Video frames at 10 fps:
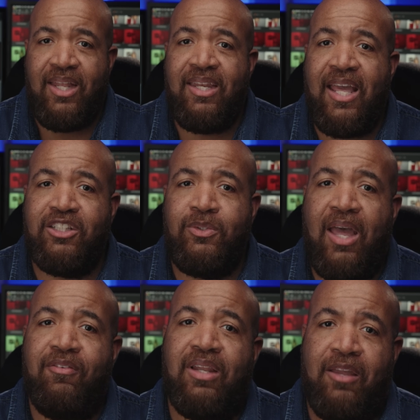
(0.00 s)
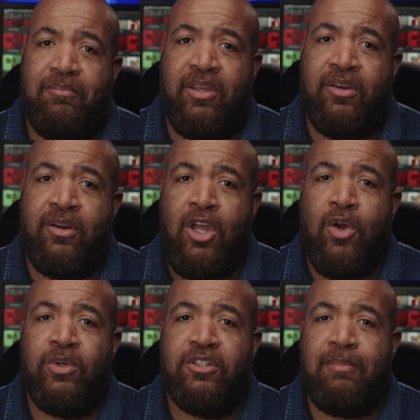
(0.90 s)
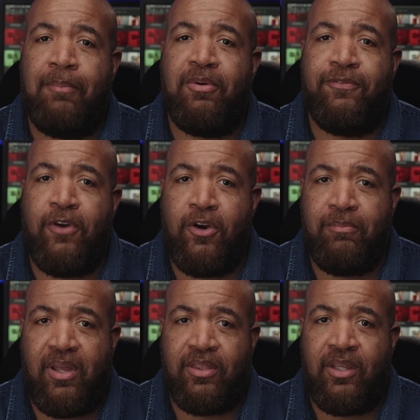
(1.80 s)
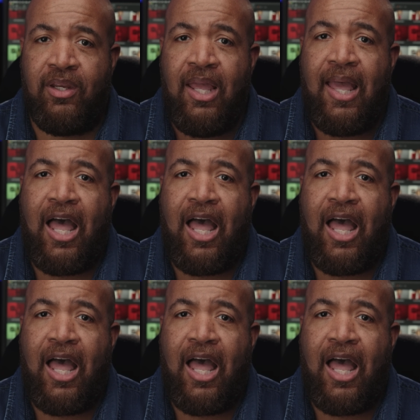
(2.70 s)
Next, you have a light meter, which is my preferred method.